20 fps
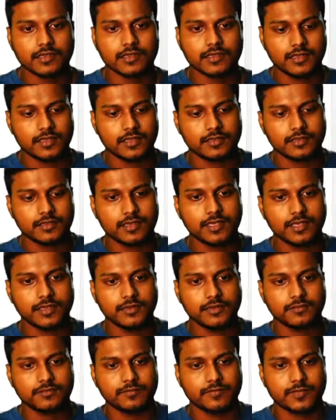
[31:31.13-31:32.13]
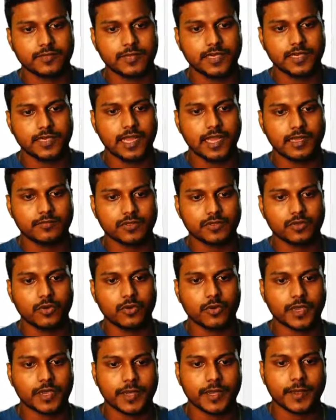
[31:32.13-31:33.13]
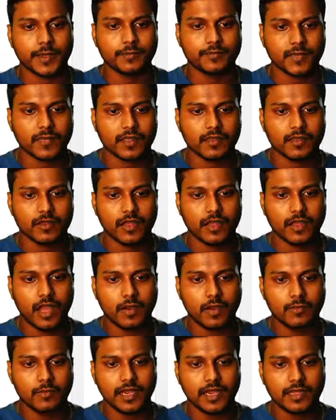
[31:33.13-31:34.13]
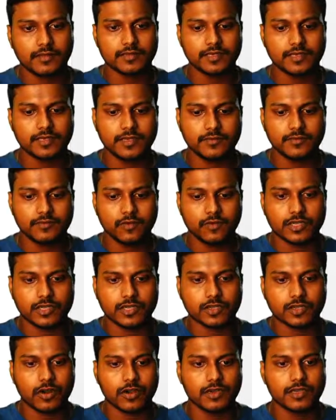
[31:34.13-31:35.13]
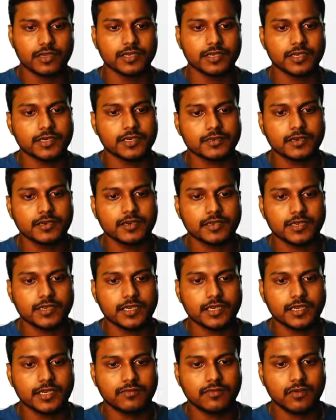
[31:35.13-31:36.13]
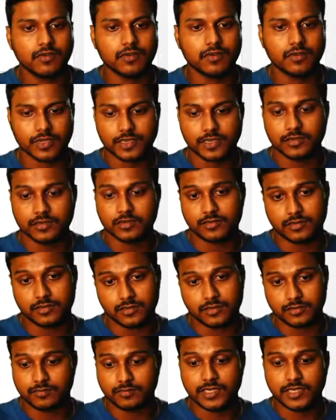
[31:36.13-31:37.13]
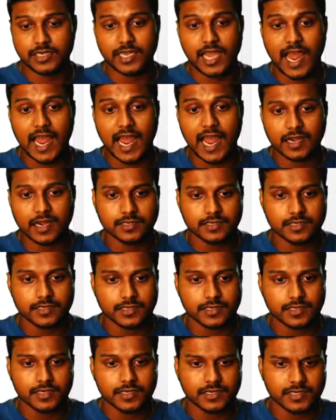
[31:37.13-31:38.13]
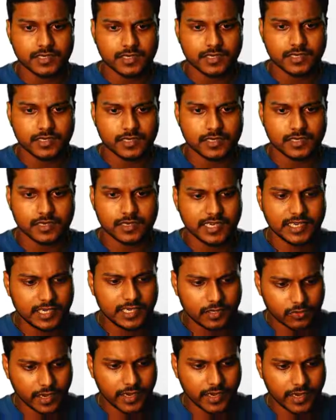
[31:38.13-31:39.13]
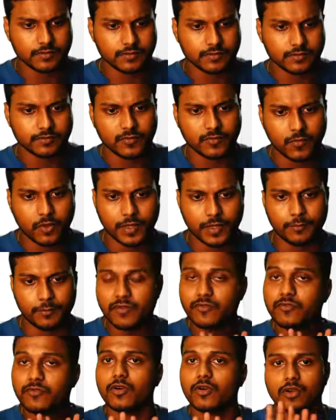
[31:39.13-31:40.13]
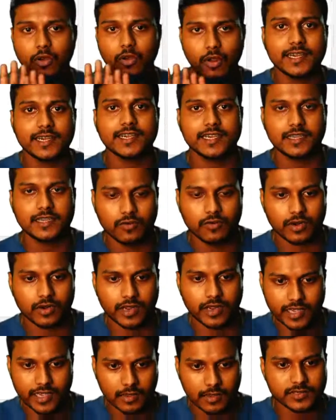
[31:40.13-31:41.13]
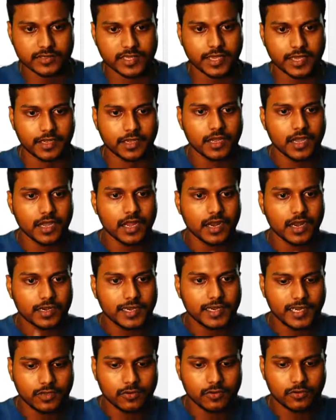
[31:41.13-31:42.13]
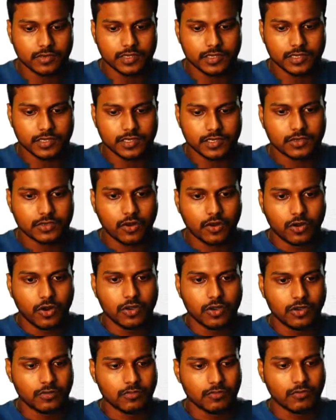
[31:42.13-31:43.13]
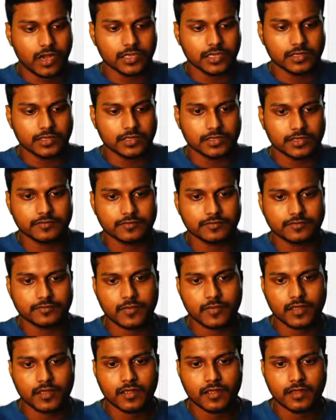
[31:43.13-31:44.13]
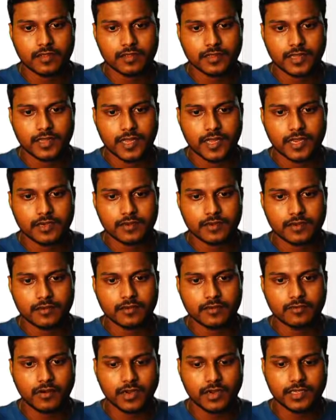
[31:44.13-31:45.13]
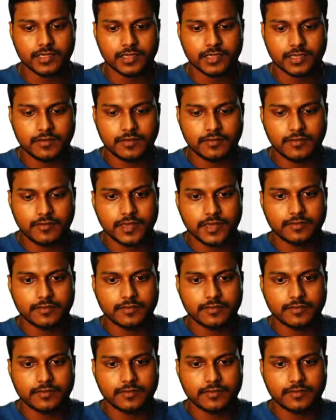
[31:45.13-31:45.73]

D, three times. Okay. How many times D4 is called here? D4. Okay. No, we had here D2, right? Okay. Before calling D4, guys, I'm saying D2 is called once. Then what is D5?